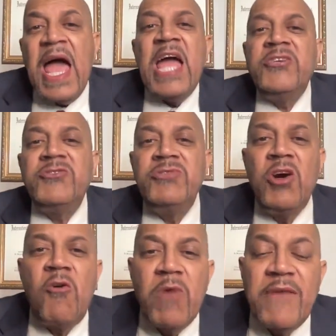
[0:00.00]
As you
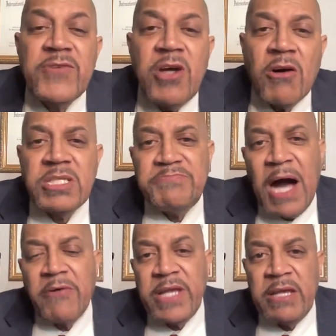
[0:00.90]
know, we have talked
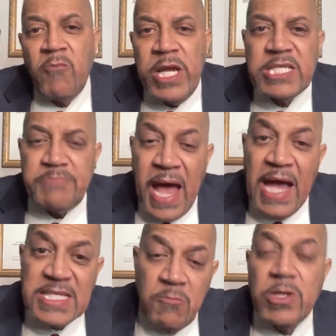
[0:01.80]
about in weeks
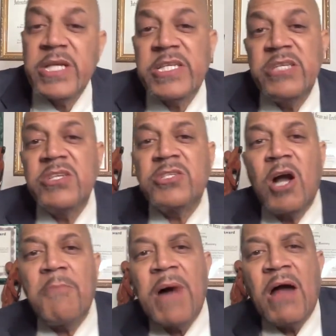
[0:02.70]
past, and we'll continue to
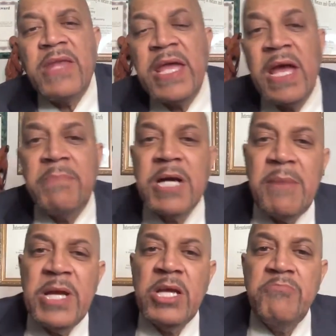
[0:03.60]
talk about a
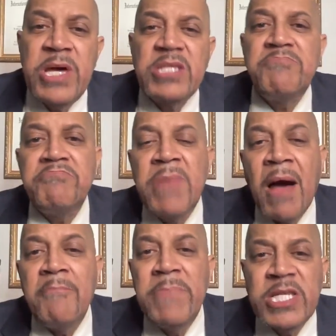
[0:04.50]
upcoming
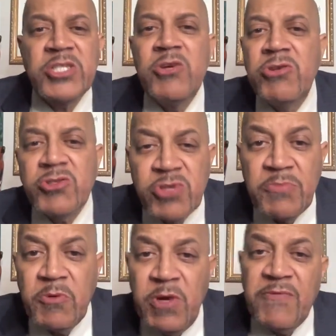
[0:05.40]
uh, ministerial
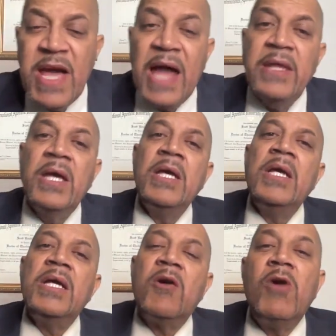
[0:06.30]
trip that we've got
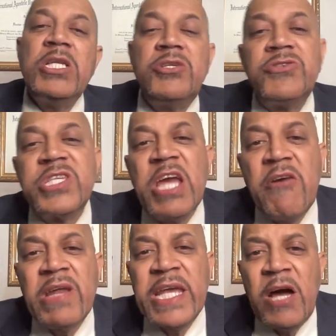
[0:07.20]
going to
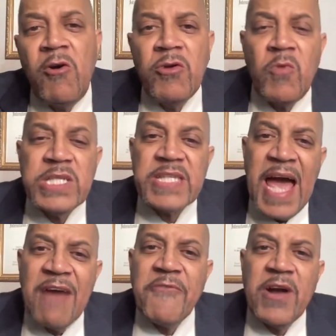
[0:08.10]
Sierra Leone, West
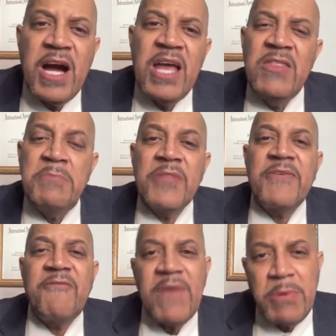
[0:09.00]
Africa, in the month
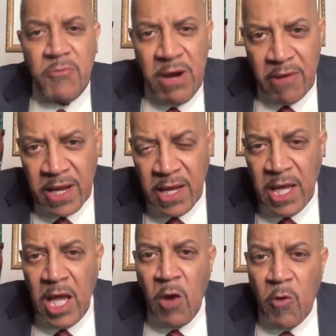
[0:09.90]
of February.
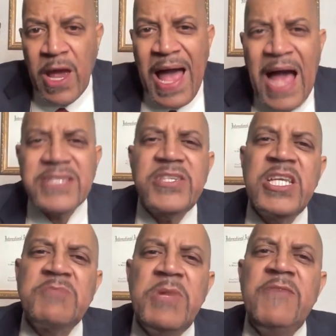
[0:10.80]
We're asking
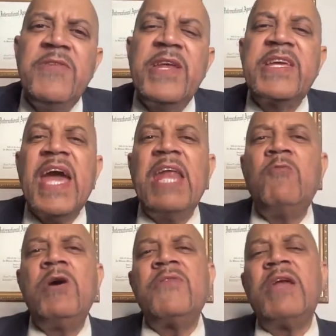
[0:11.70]
as many of you that can
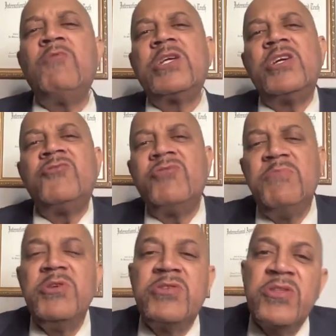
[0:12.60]
and will that would
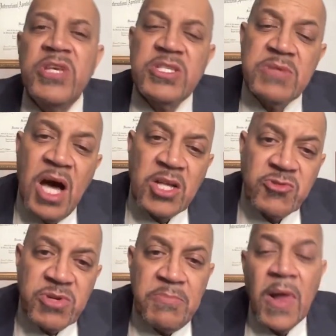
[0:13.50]
contribute to this uh,
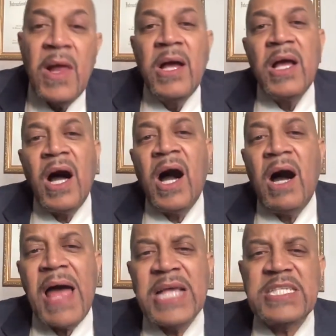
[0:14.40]
trip
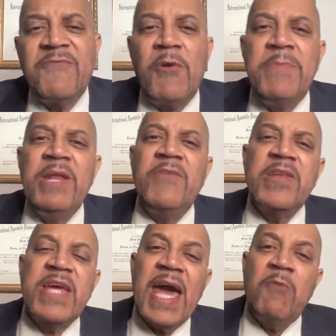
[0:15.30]
uh, asking for many of you
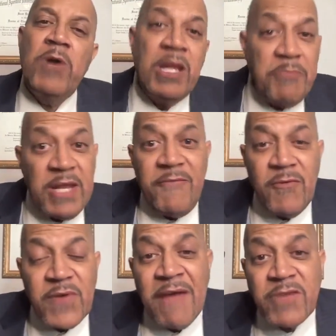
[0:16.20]
that can and will, and many of
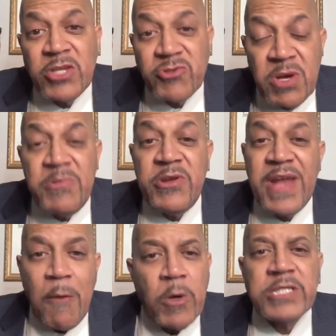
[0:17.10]
you have contributed,
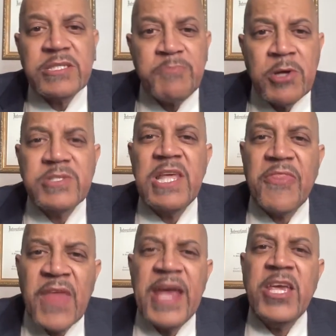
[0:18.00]
and I want to personally
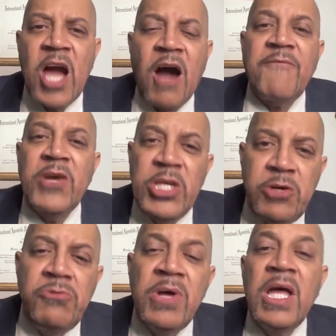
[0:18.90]
thank God for
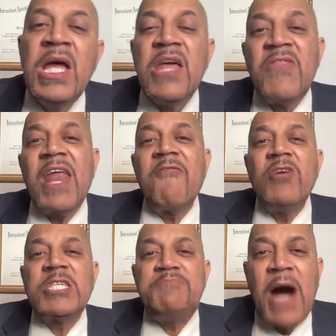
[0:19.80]
you that have
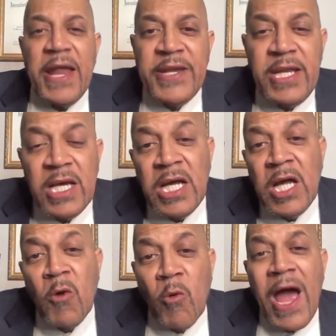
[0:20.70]
responded.
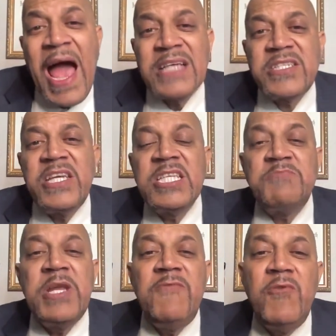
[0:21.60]
We're asking as
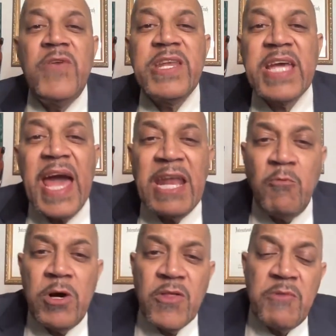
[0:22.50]
many of you that can and
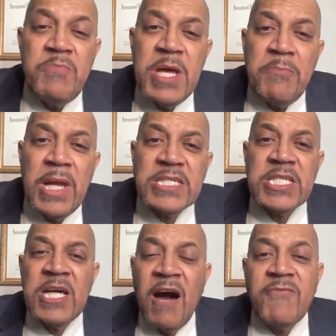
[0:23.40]
will that be a
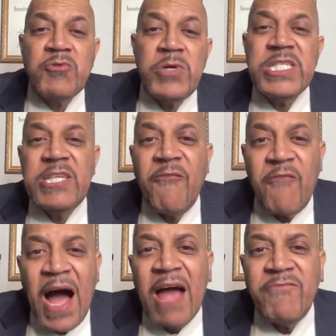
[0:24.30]
blessing of
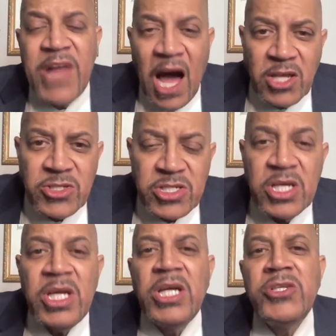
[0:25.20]
$25
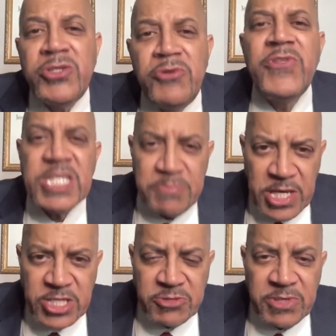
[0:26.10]
to this
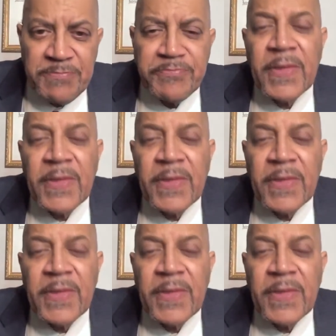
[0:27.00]
ministry.